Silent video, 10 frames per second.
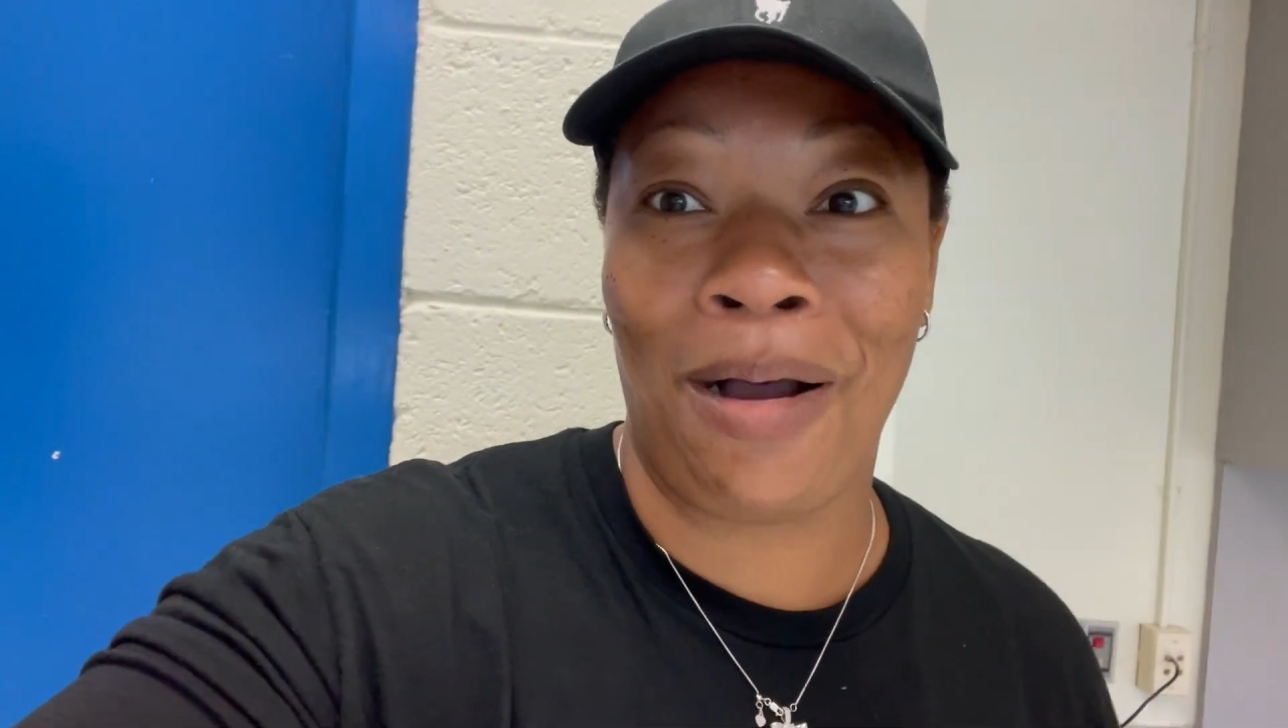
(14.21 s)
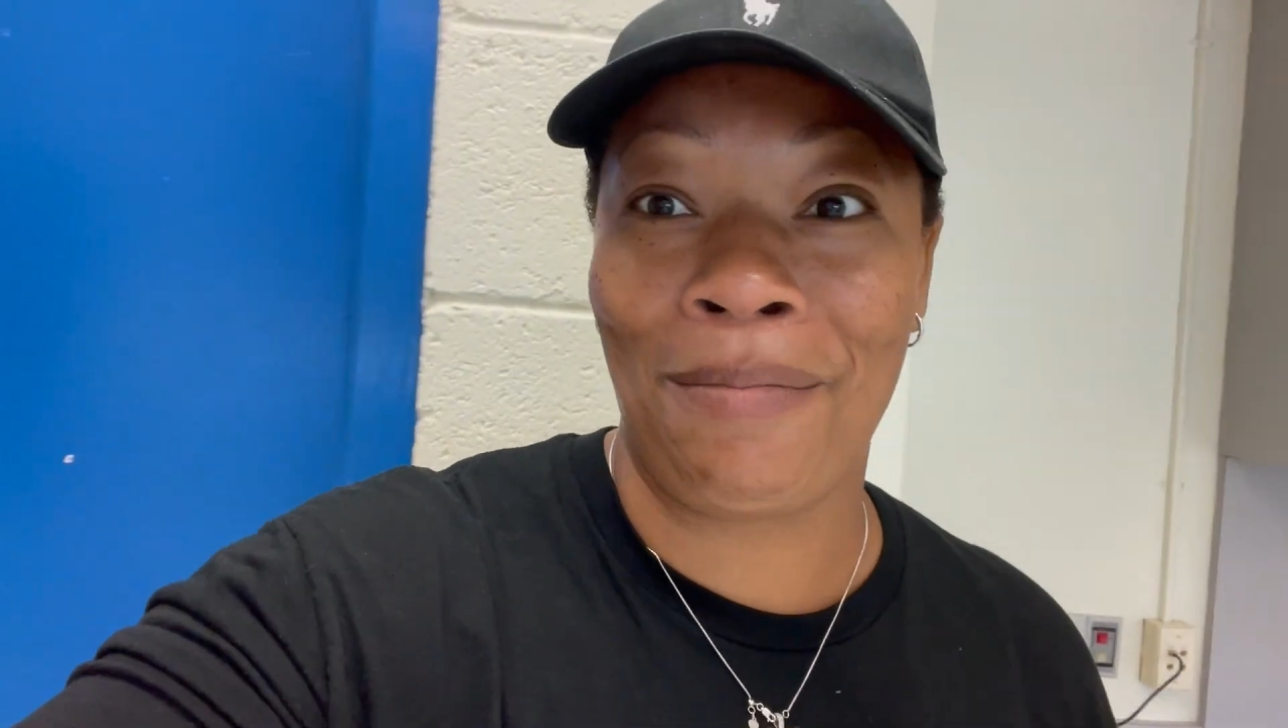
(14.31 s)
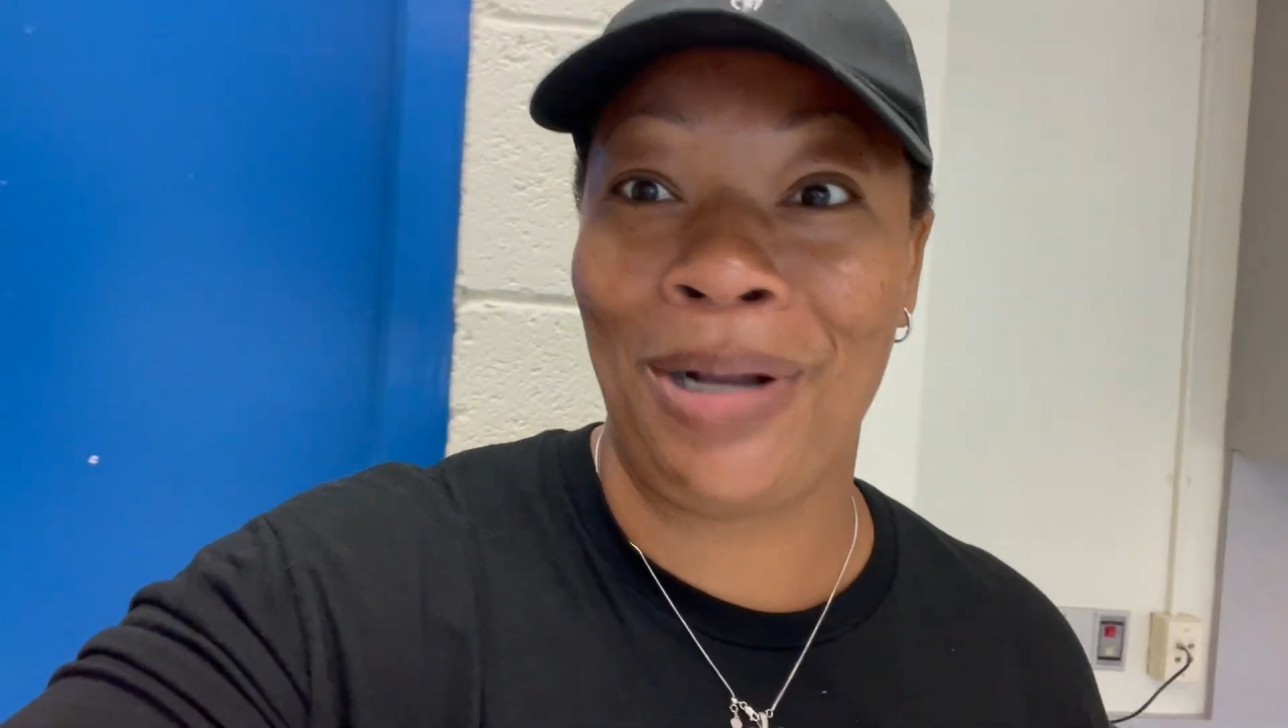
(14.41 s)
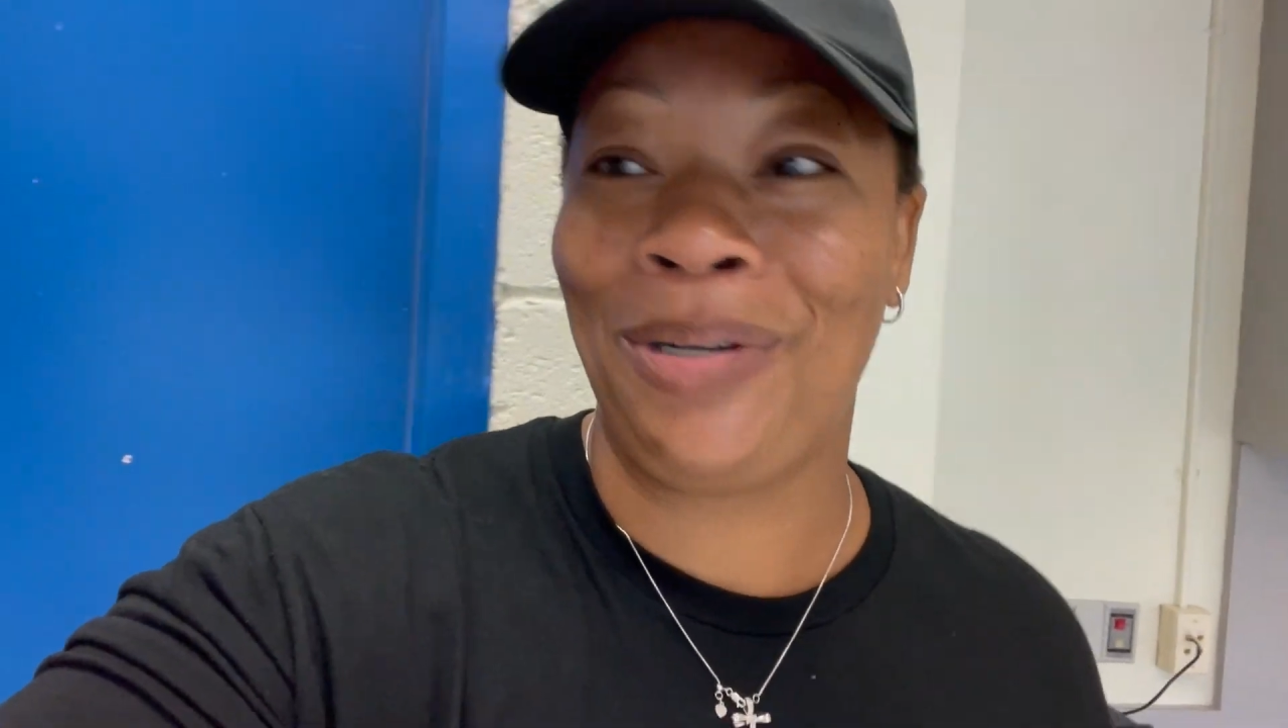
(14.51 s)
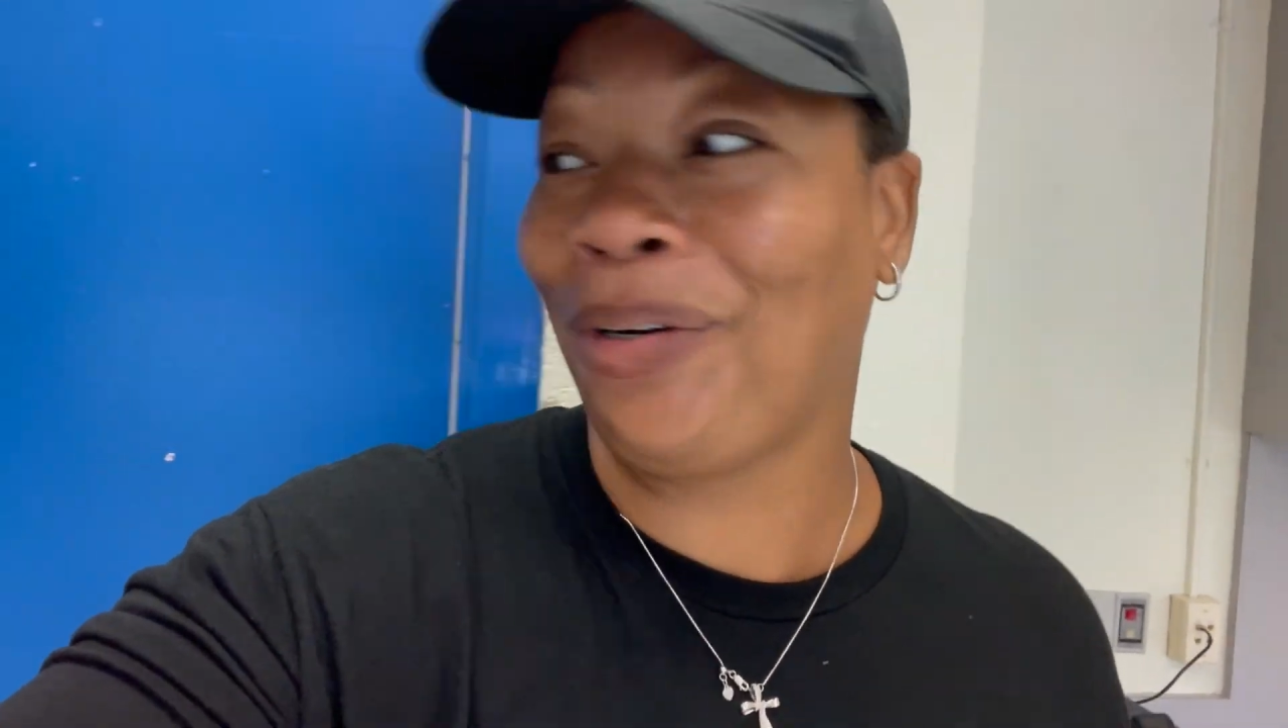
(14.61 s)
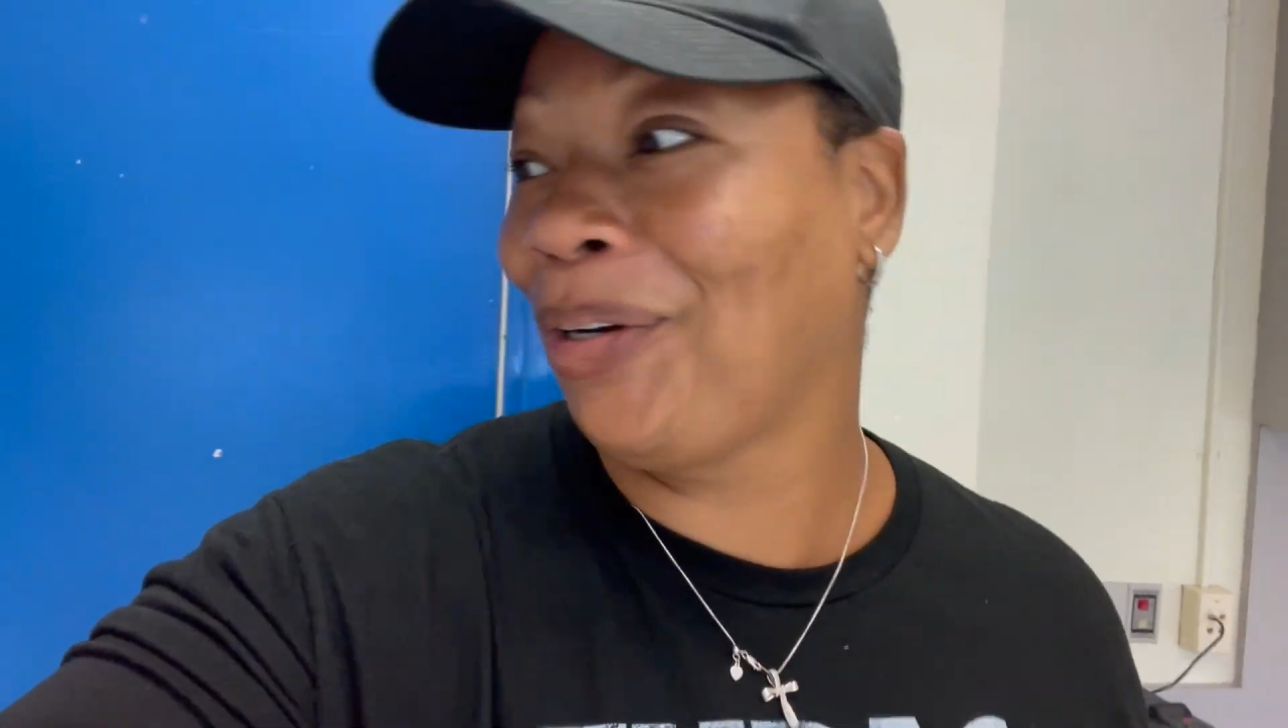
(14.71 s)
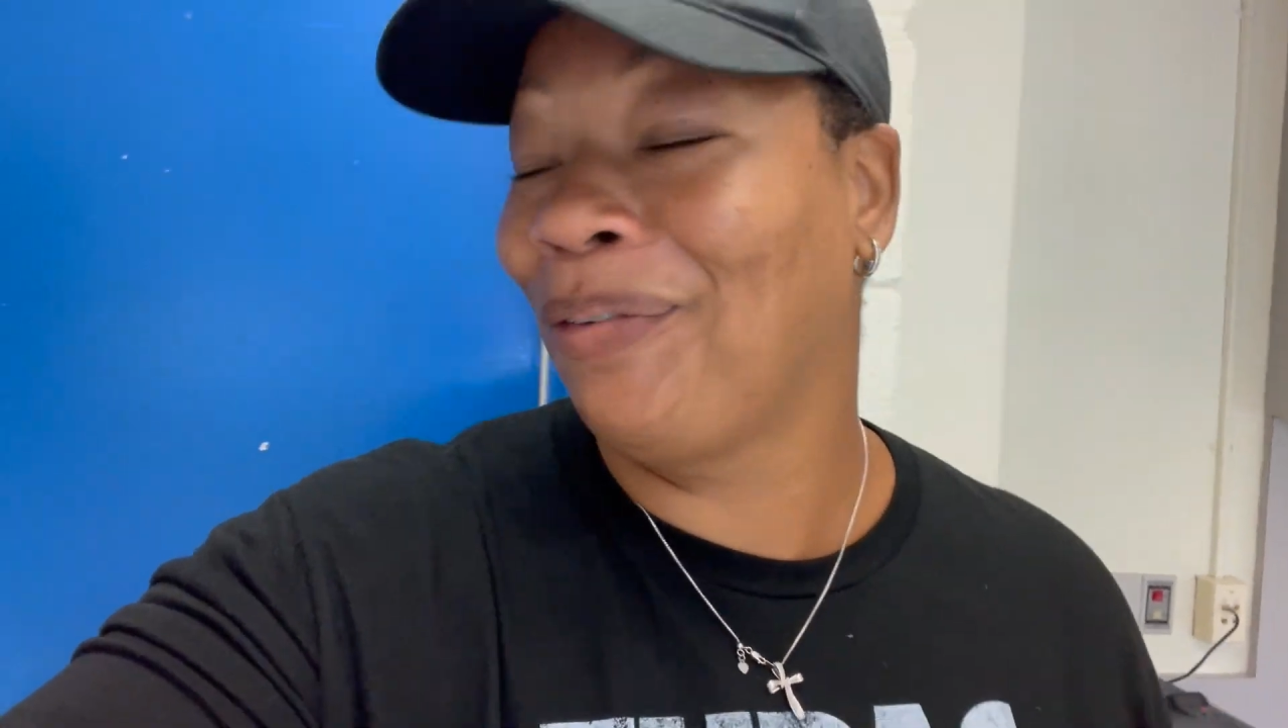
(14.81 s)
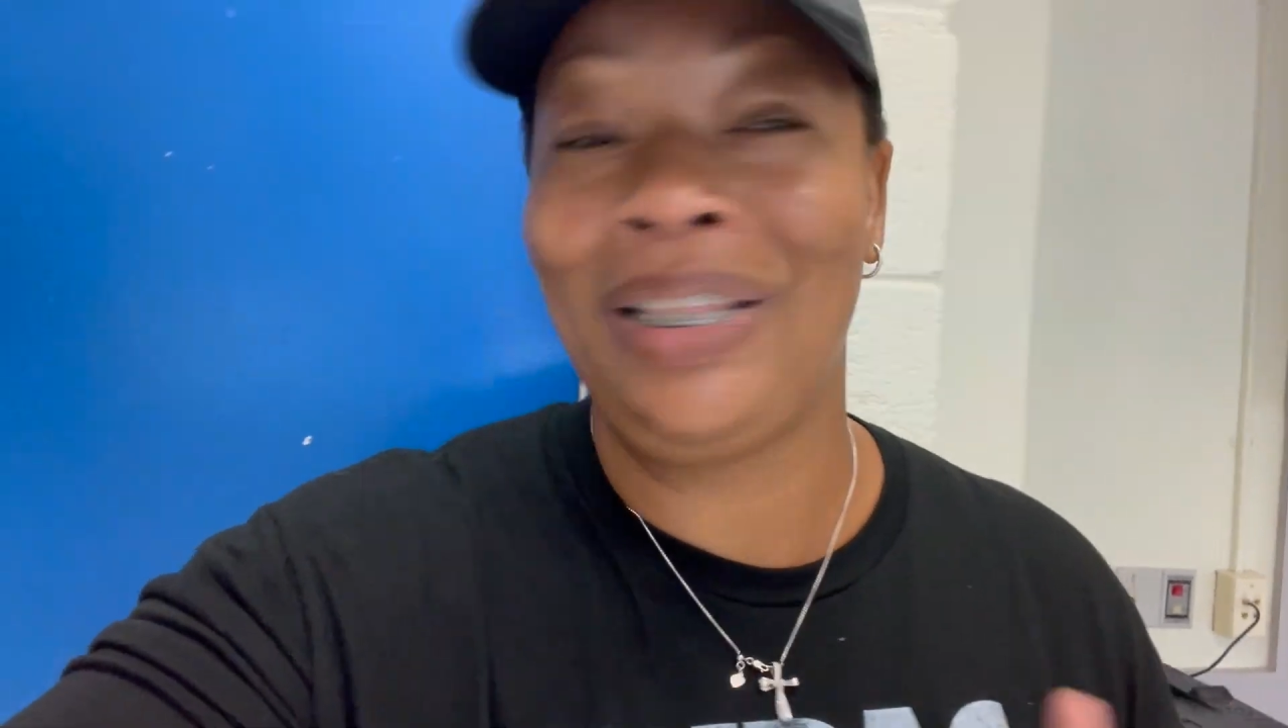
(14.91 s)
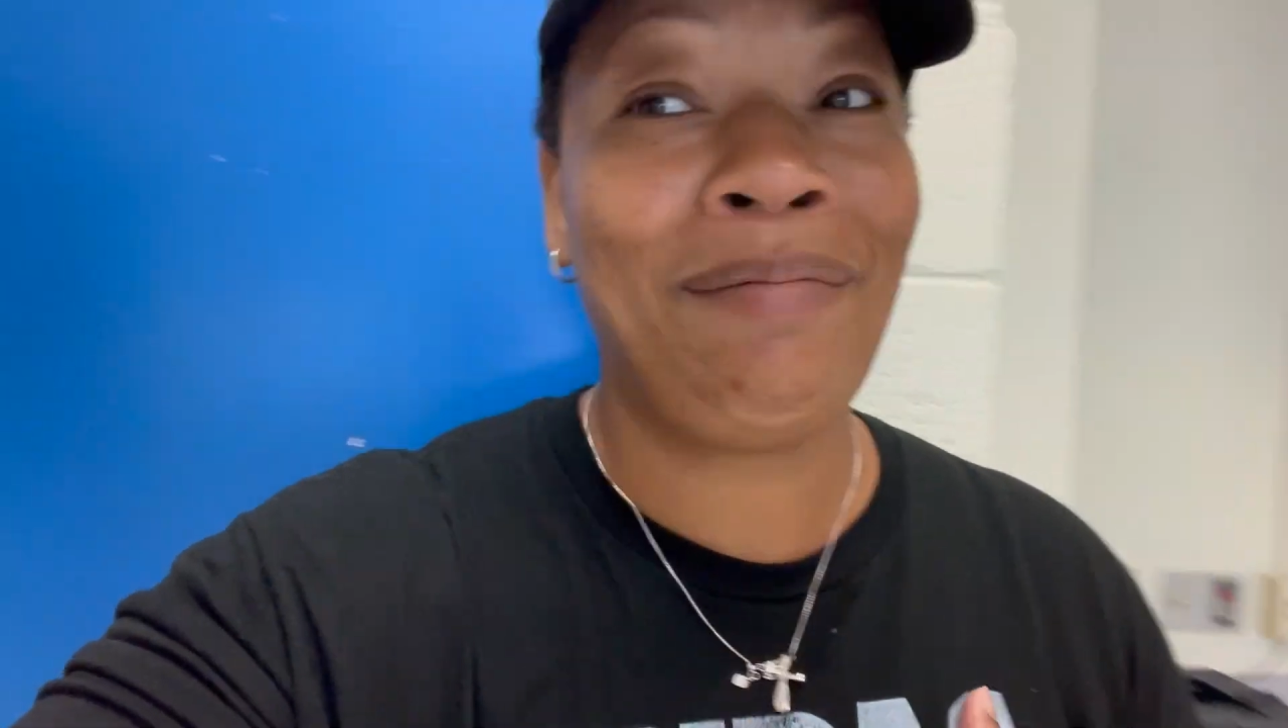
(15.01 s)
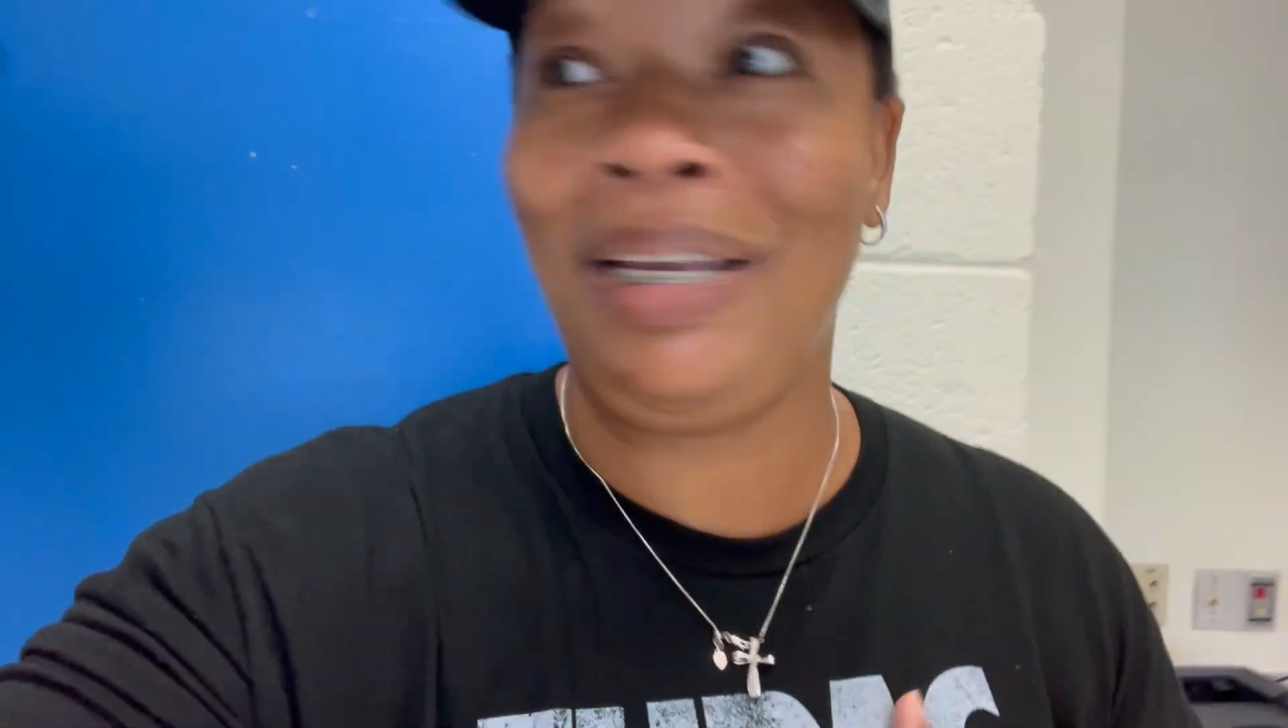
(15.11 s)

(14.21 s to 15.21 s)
brought my daughter with